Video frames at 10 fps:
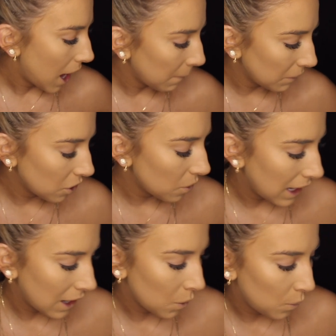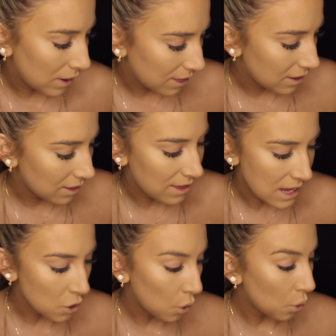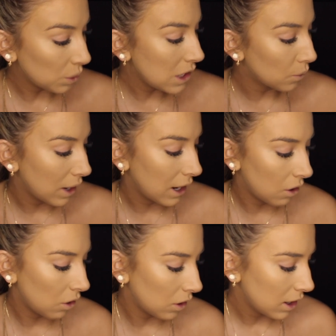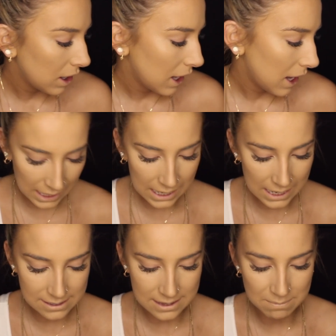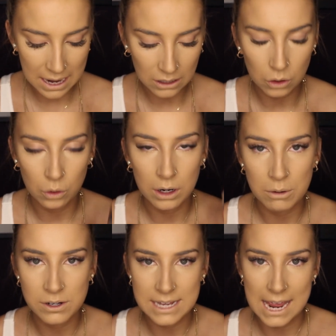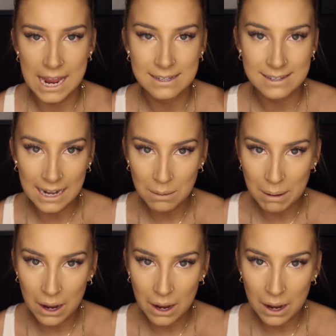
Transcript: I'm going to go in with the Holy Grail. It is my Laura Mercier setting